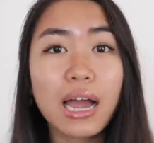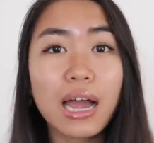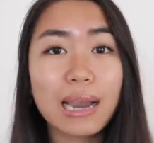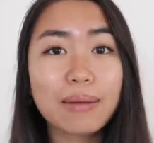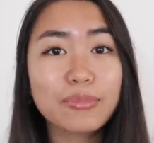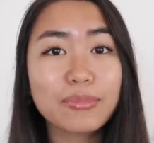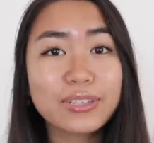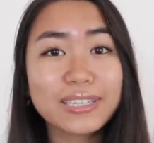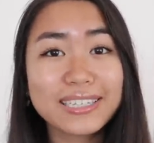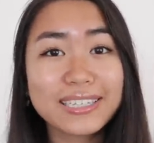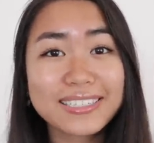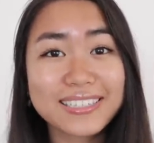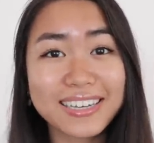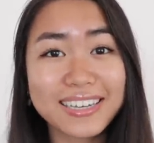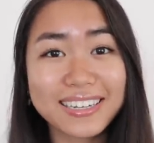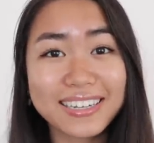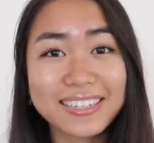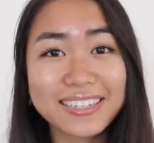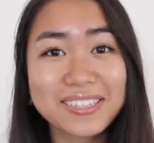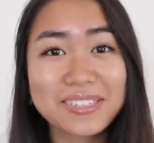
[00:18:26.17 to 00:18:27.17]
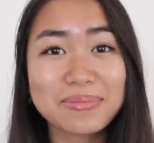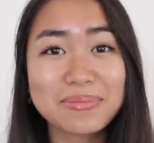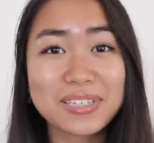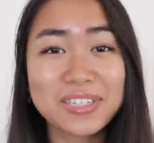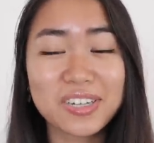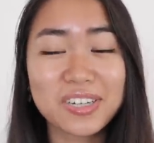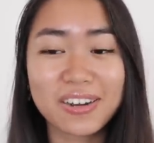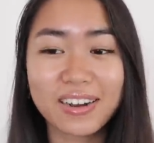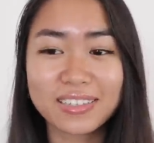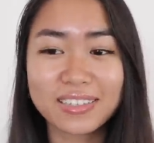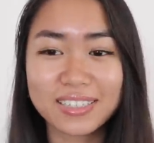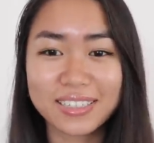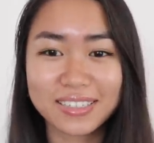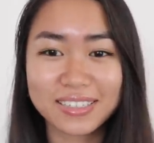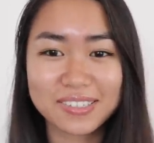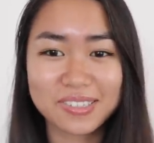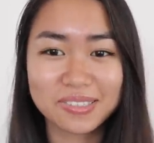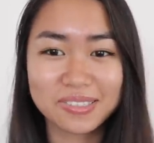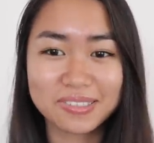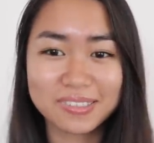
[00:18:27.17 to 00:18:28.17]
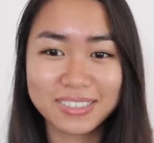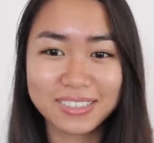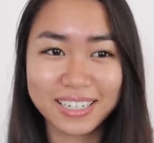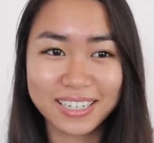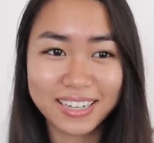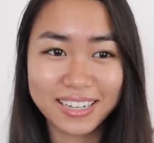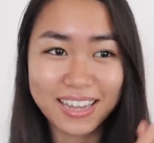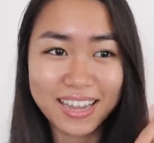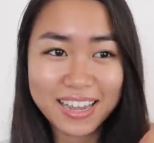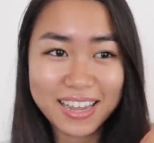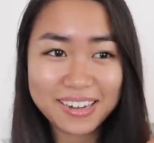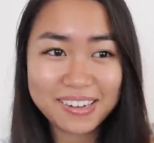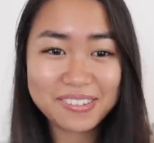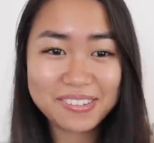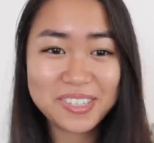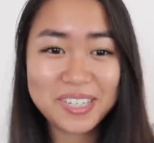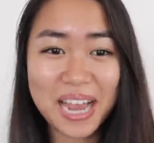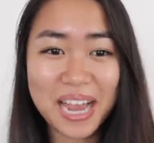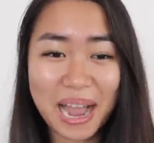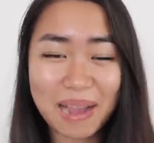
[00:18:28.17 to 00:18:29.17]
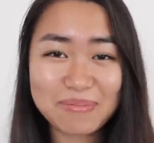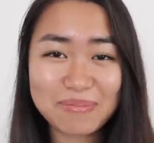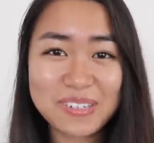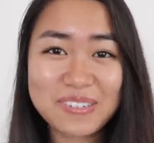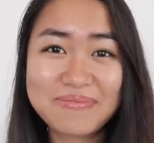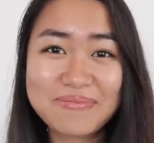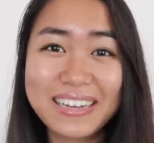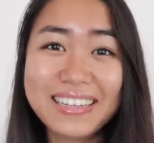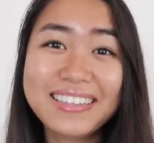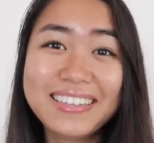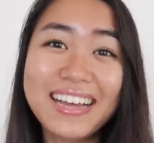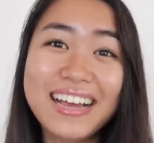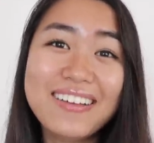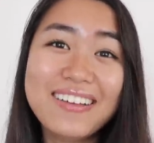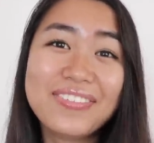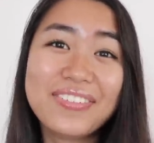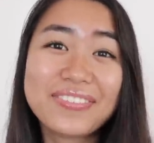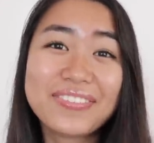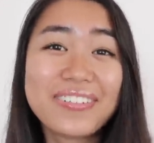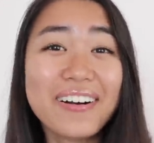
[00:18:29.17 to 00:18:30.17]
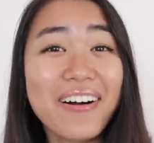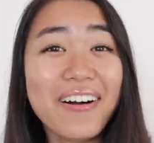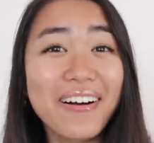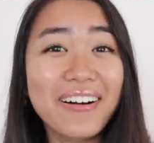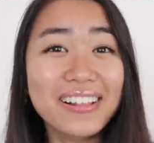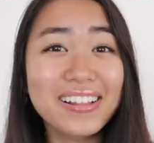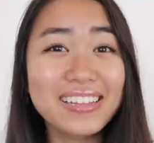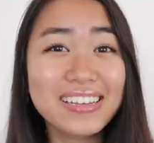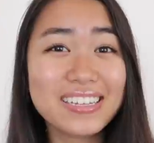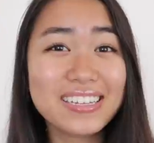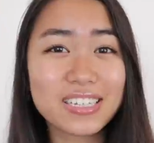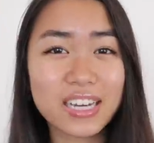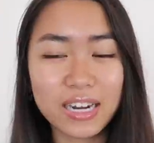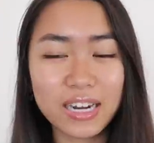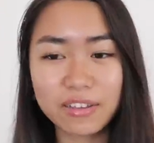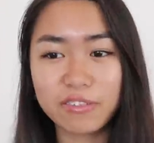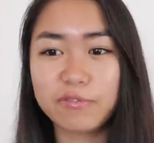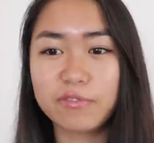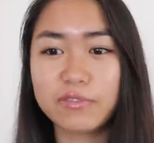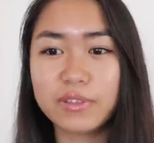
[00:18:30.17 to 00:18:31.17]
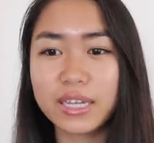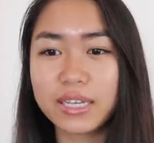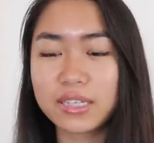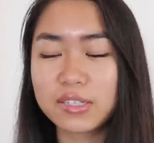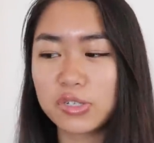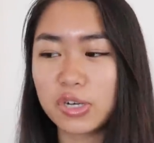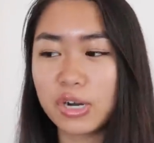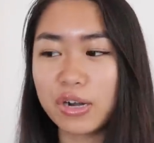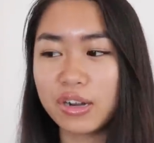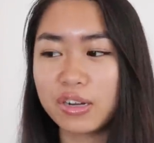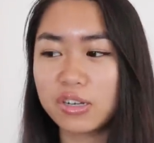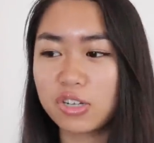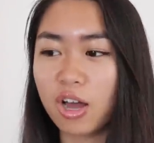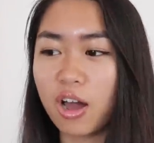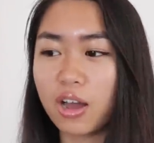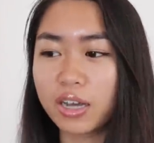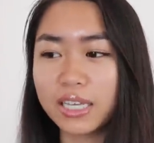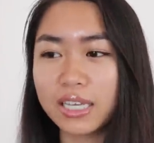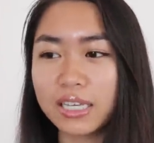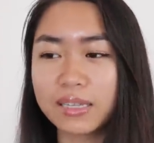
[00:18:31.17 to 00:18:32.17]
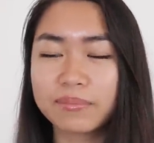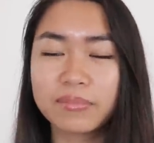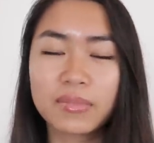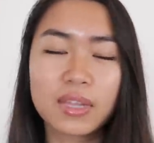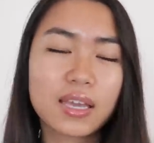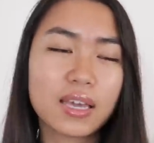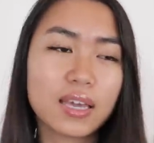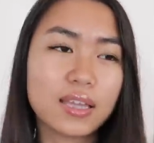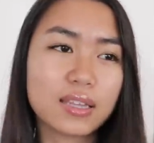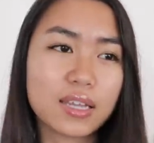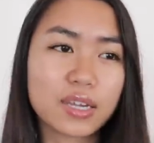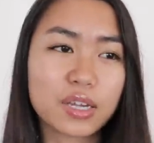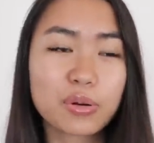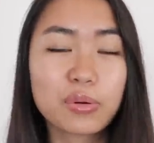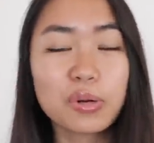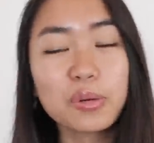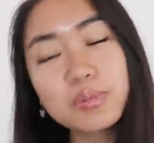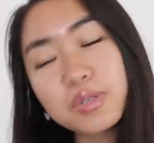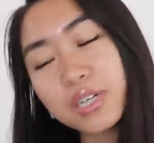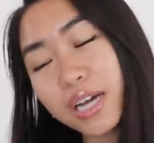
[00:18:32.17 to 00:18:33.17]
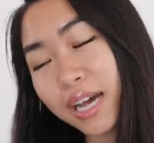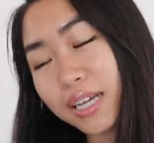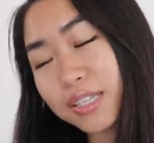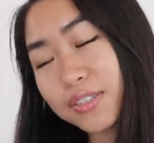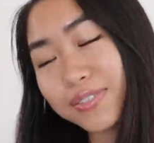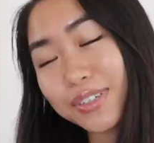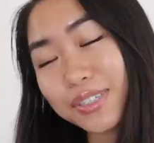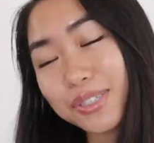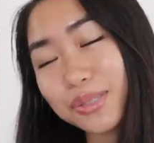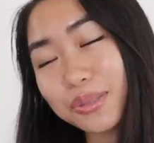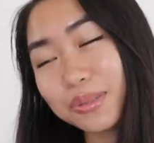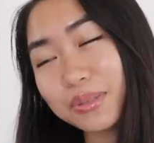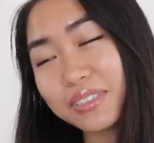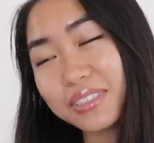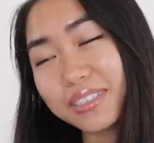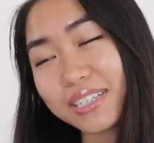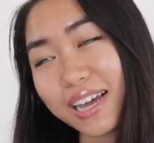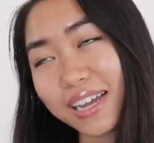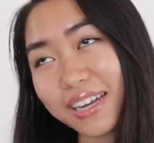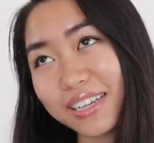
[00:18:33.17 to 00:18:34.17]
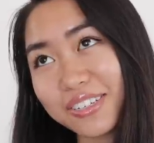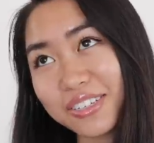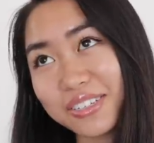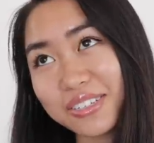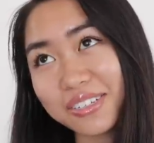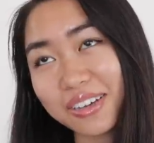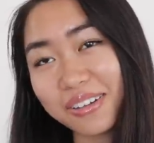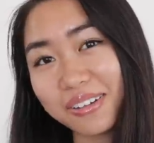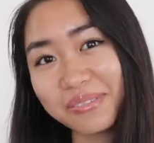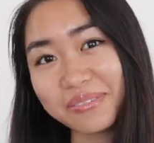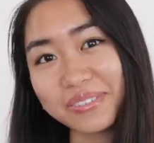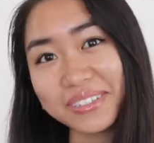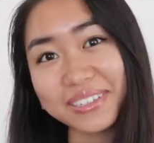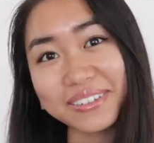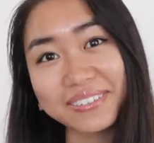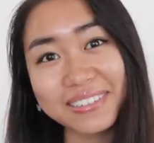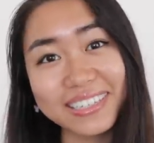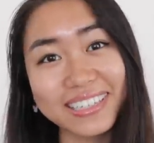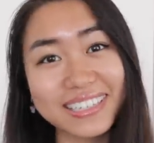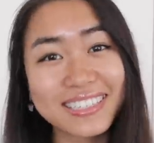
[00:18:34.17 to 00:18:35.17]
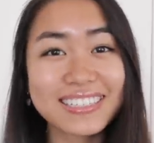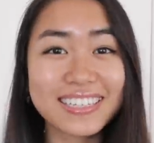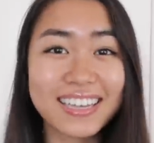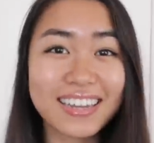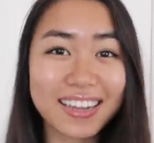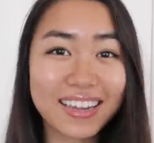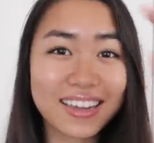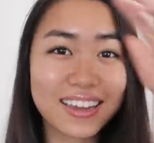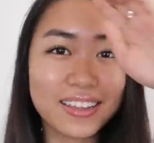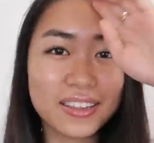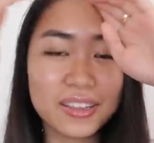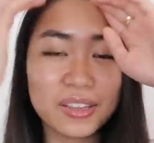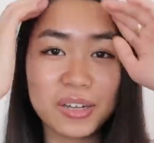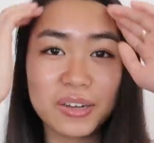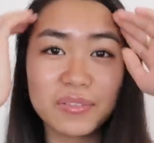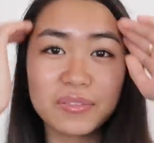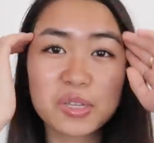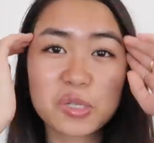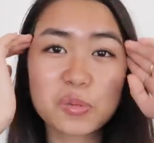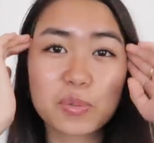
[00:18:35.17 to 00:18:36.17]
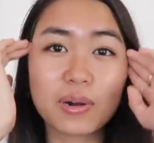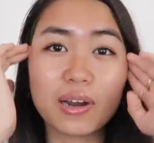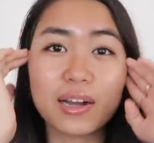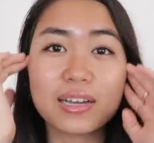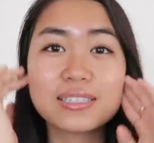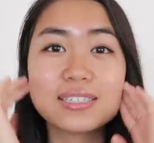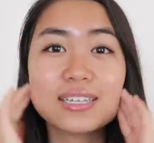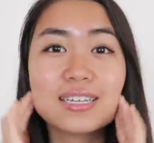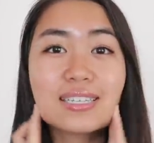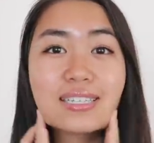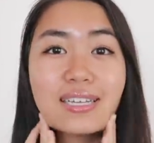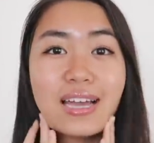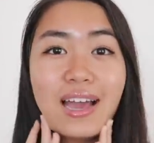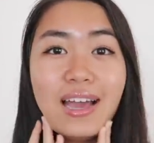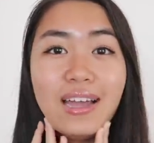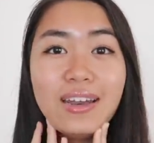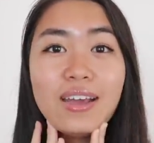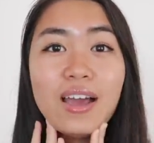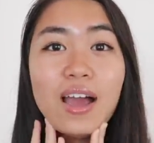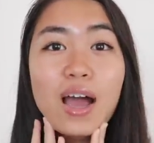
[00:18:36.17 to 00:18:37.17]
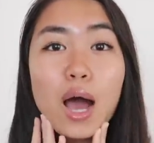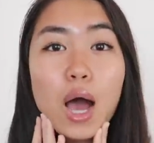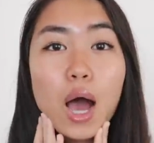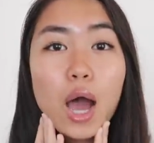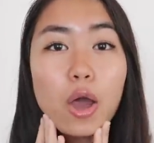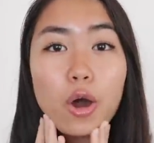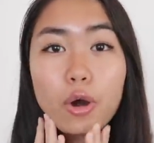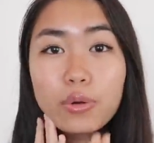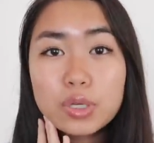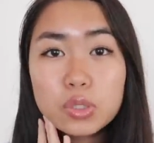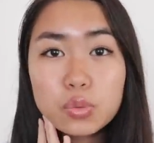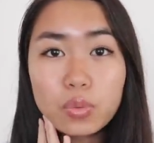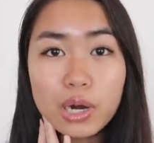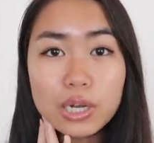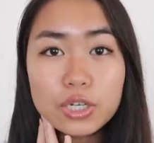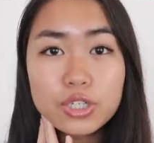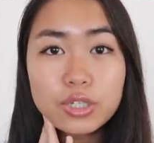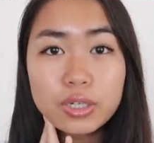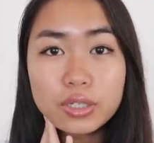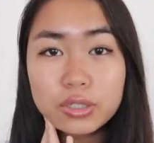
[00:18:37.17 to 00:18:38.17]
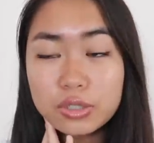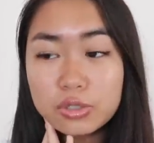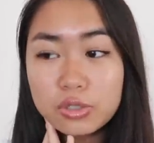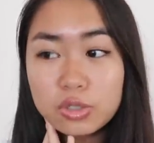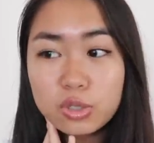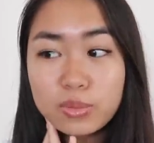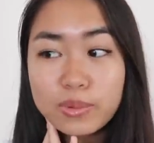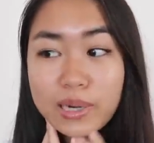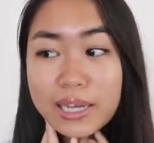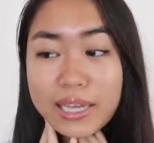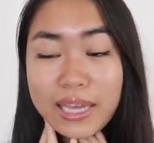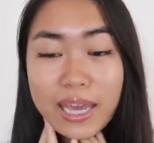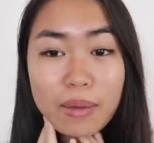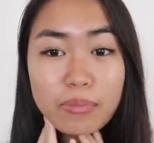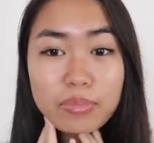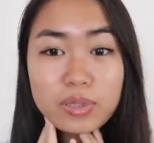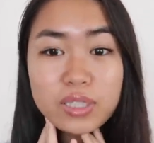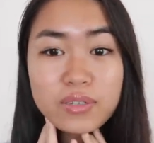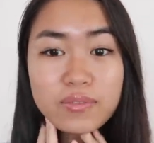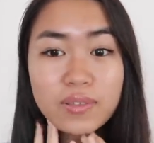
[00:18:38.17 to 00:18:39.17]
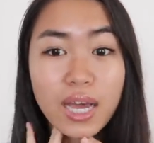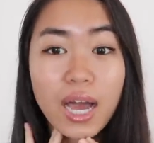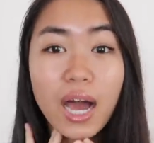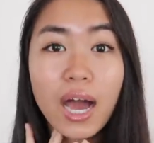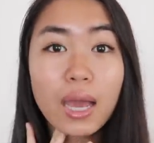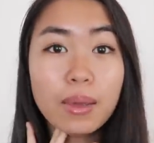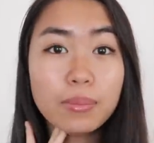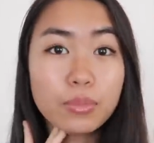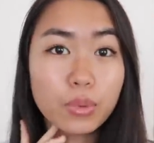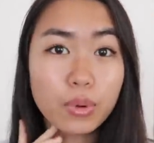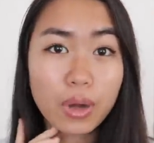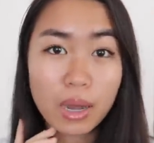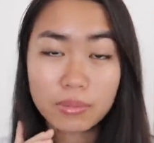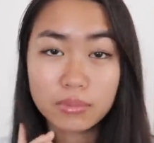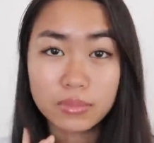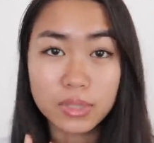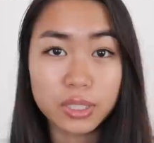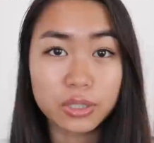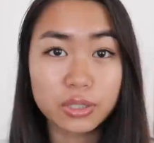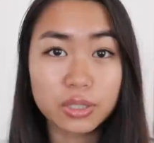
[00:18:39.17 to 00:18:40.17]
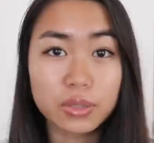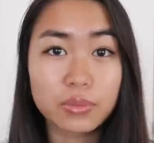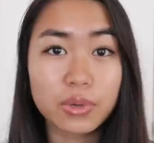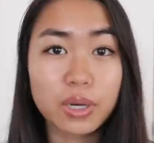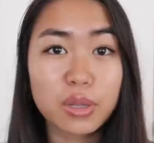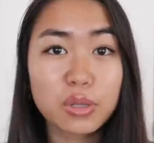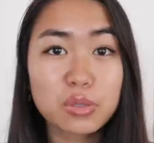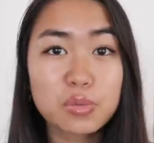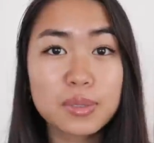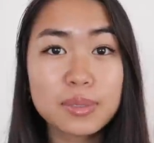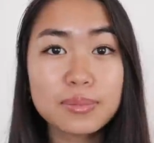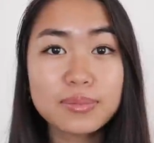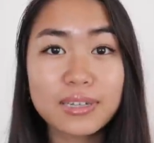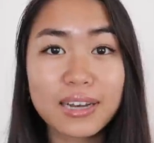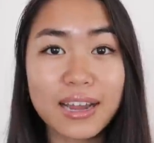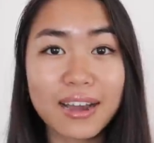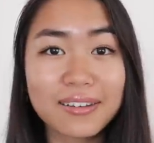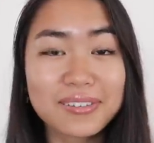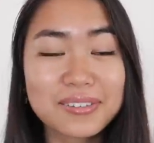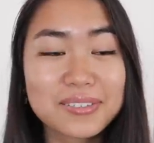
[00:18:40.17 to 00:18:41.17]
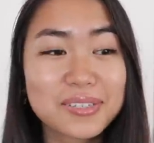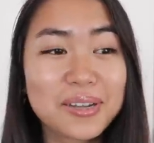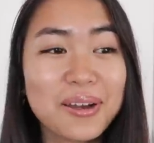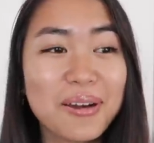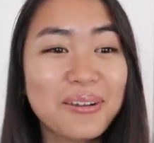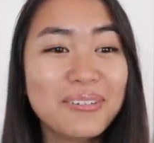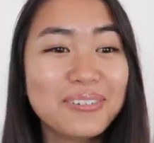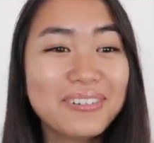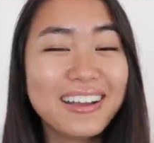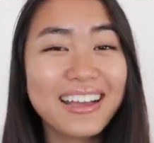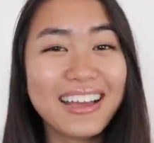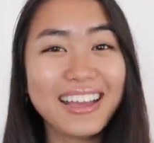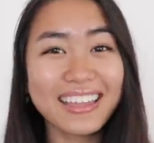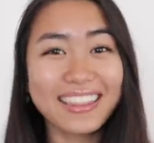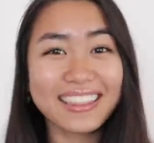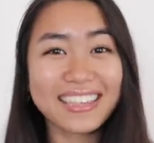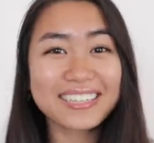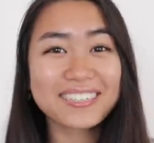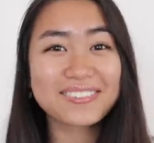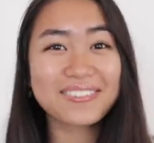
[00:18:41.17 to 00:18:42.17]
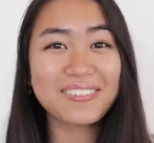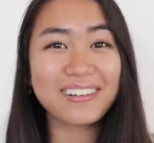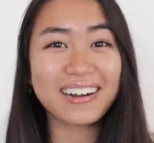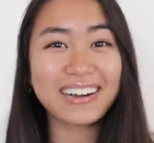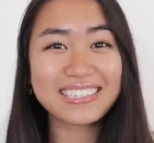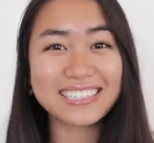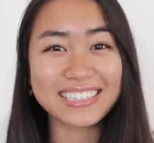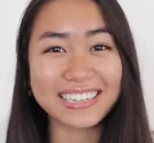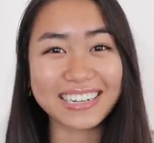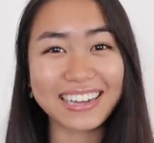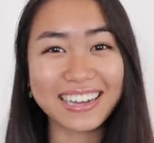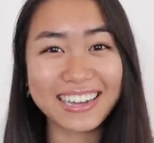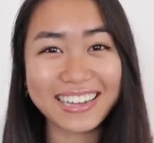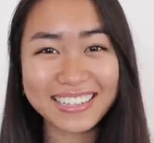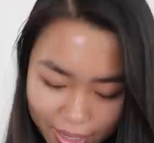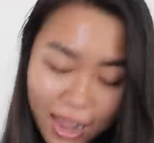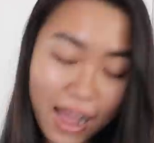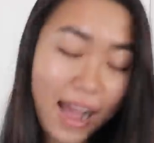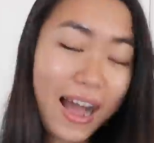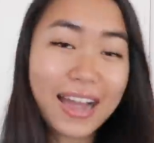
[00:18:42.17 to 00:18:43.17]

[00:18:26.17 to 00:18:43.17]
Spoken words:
I'm really excited to be sharing like this whole like new chapter of my life of college, and I've like started talking in like group chats for schools, and it's just all really, really exciting. I love this process, and I always watch it on YouTube, and I can't believe that I'm literally one of those people now. So thanks for watching, guys.